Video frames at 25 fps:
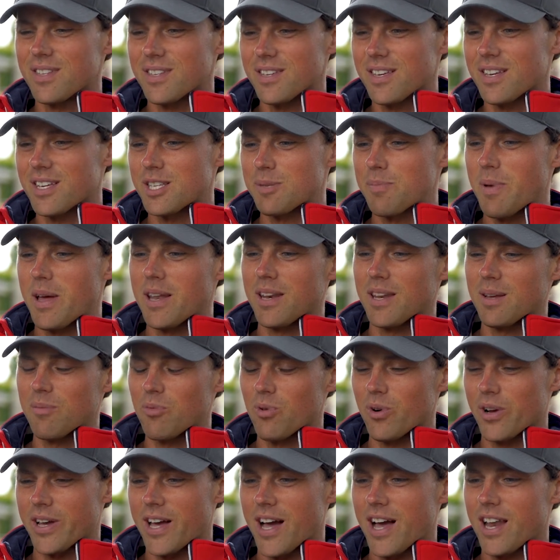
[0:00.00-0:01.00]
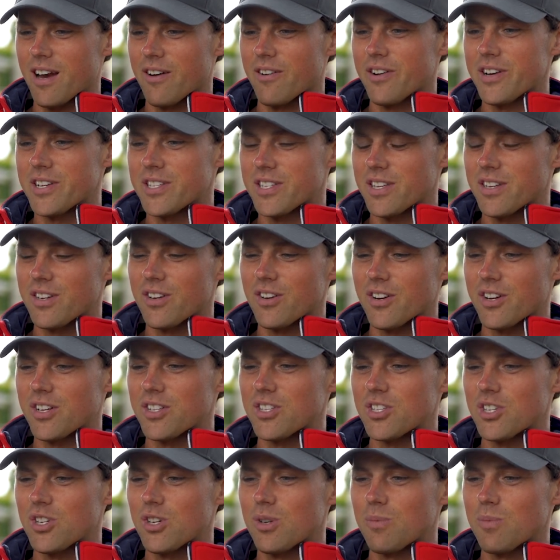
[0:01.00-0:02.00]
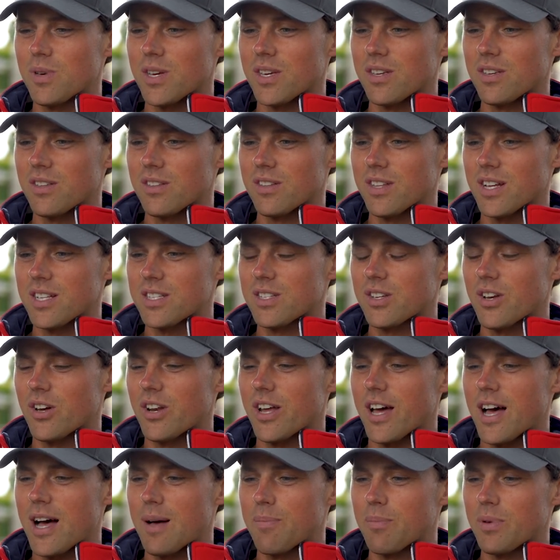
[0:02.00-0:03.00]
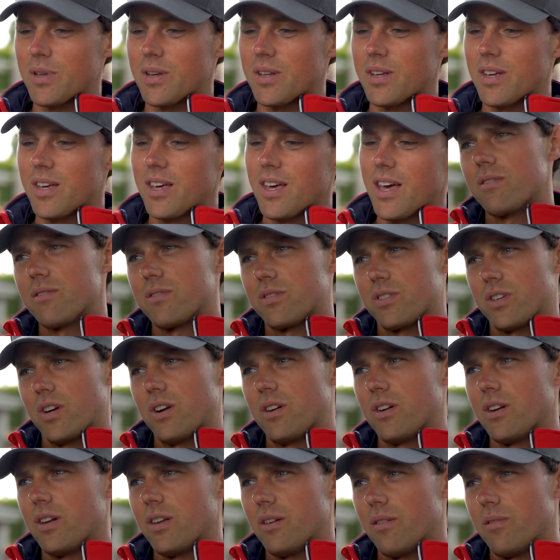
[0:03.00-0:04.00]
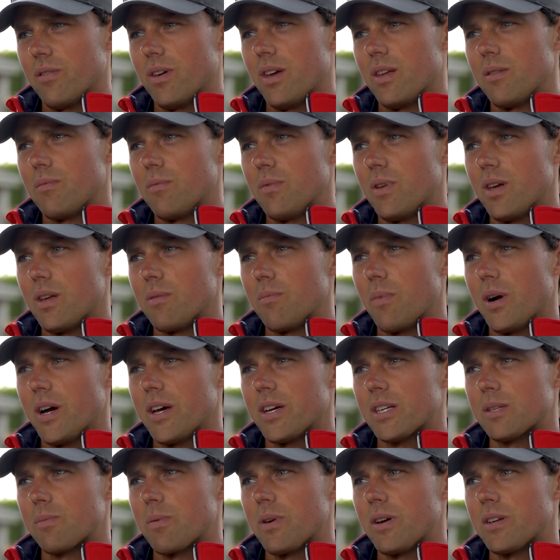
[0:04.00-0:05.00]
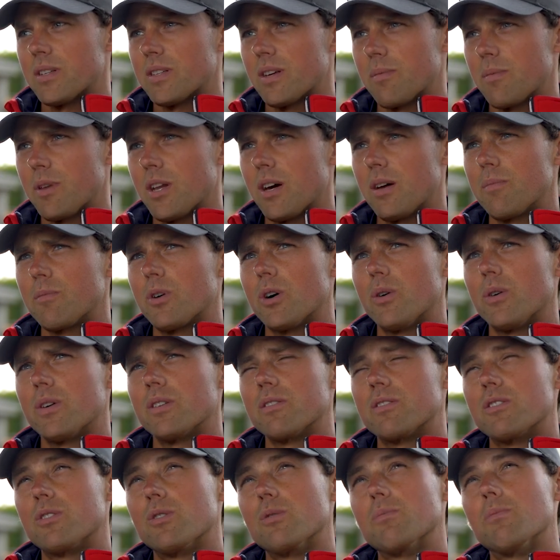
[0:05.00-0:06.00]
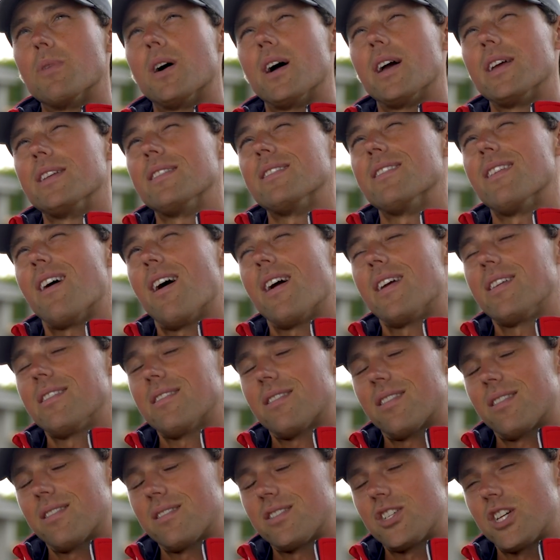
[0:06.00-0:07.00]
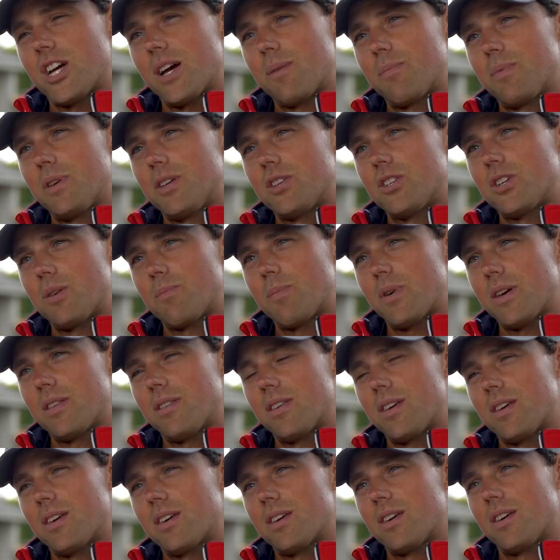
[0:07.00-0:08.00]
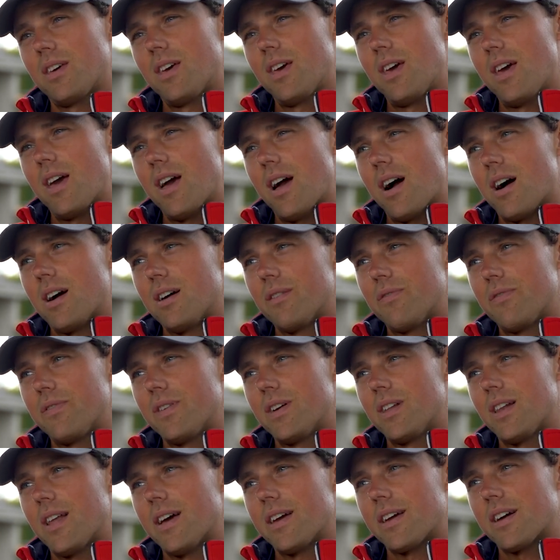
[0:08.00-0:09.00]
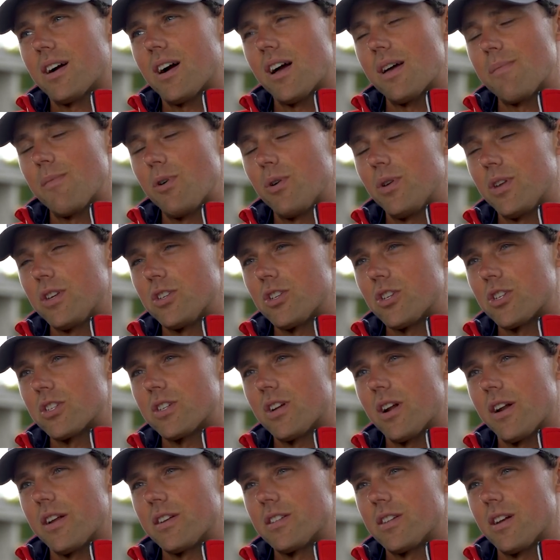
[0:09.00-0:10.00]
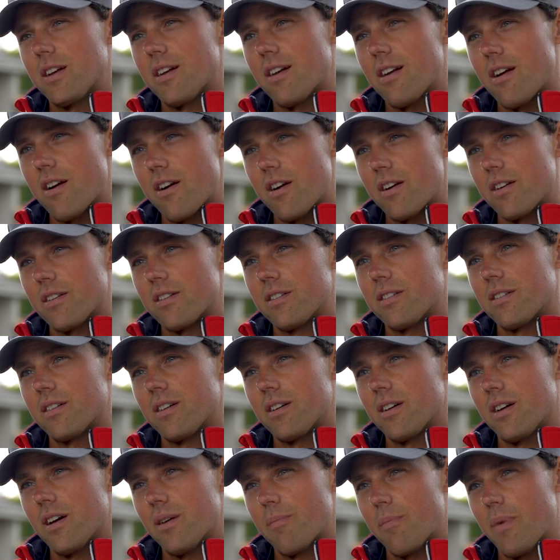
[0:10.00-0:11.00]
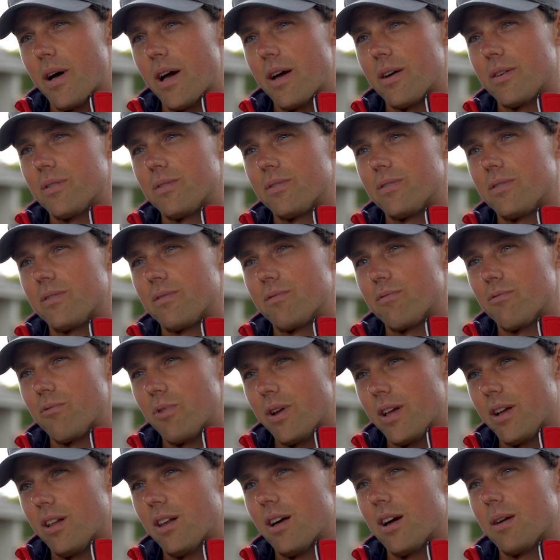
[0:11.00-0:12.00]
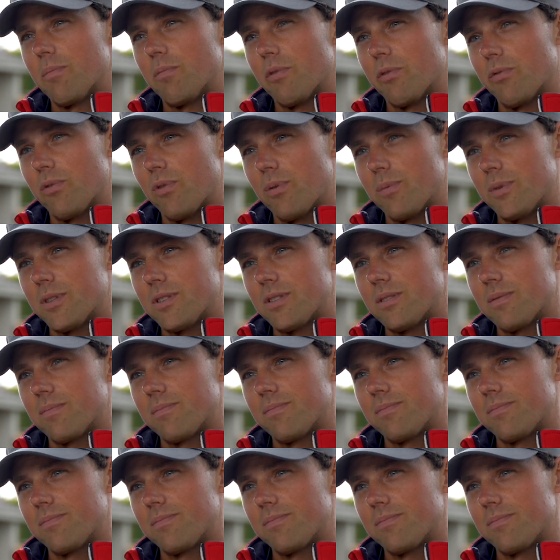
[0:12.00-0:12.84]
expending more calories than you're consuming, that's going to happen. Certainly in my experience, I mean, I'm going to my 9th championship, I think. I feel like I'm only just starting to learn about real high performance.